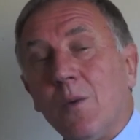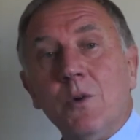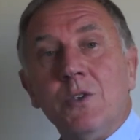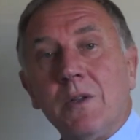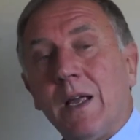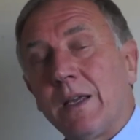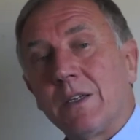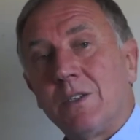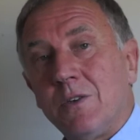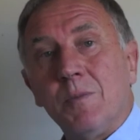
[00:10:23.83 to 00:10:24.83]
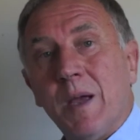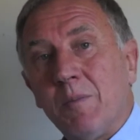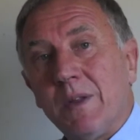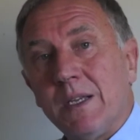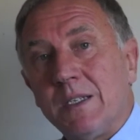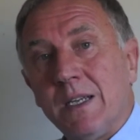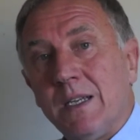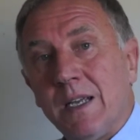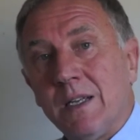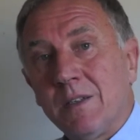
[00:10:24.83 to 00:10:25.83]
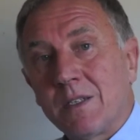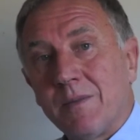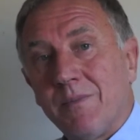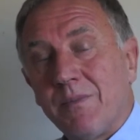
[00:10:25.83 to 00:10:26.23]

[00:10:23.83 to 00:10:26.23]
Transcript: would you like us to remember these details?